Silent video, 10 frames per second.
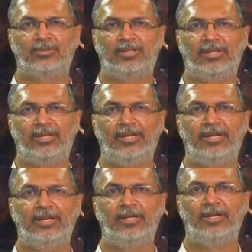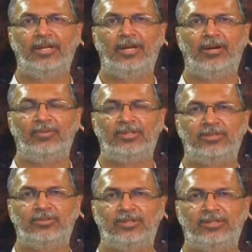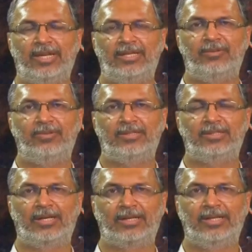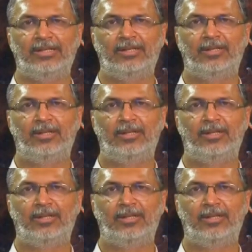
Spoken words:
thing here, which is your scientific target.